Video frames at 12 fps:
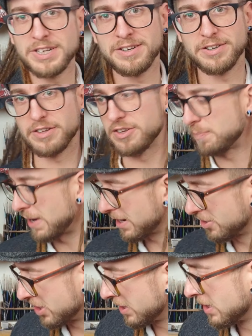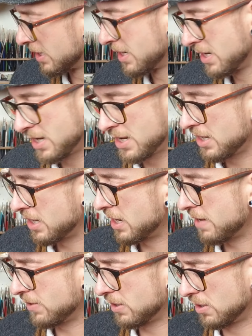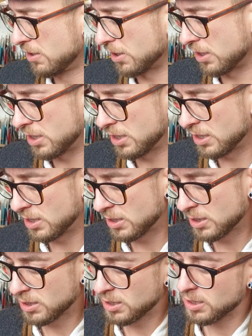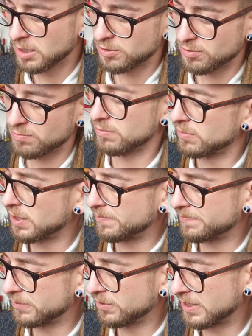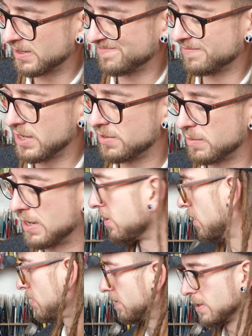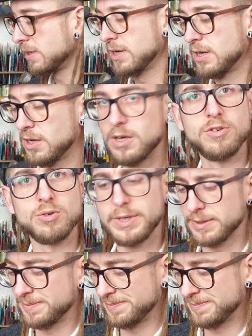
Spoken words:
into this packaging and have a little look. Right, take that into the package a little. Sorted.